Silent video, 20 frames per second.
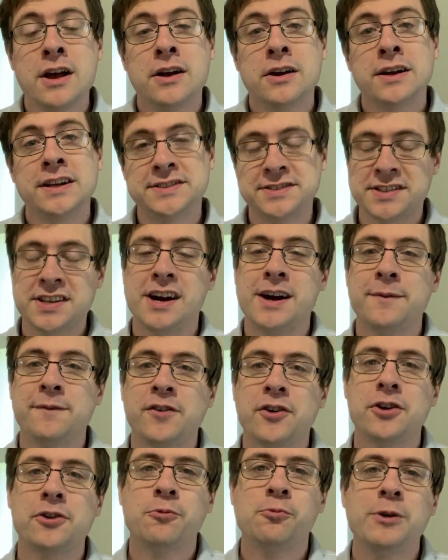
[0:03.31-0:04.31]
It's time for
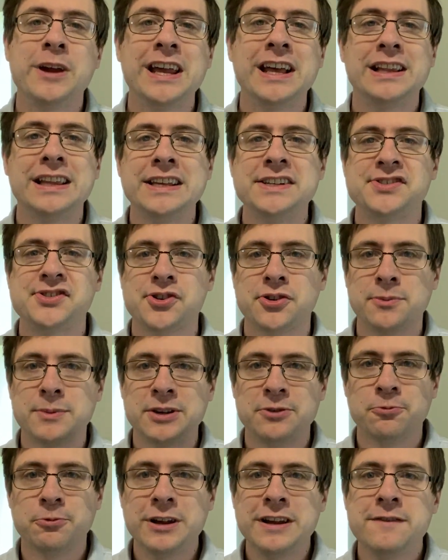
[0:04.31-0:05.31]
your weekly
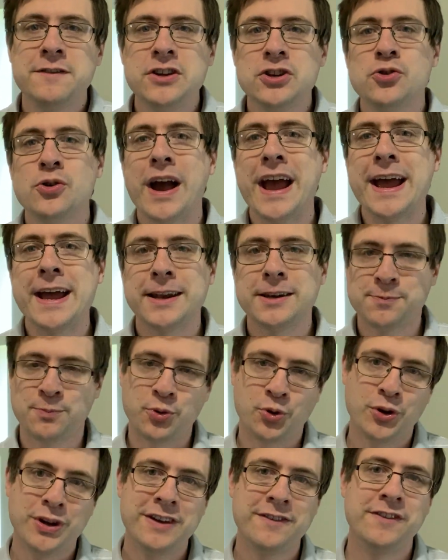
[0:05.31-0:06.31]
sermon review and
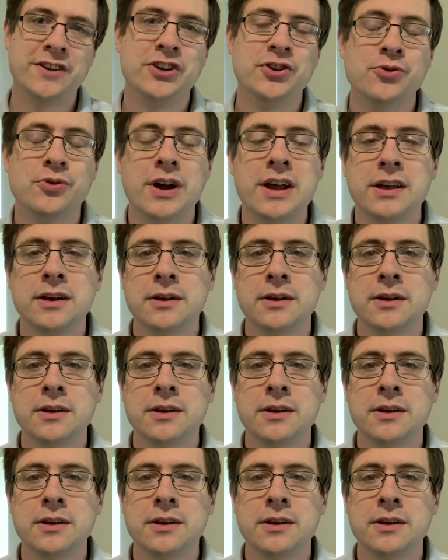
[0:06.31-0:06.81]
preview.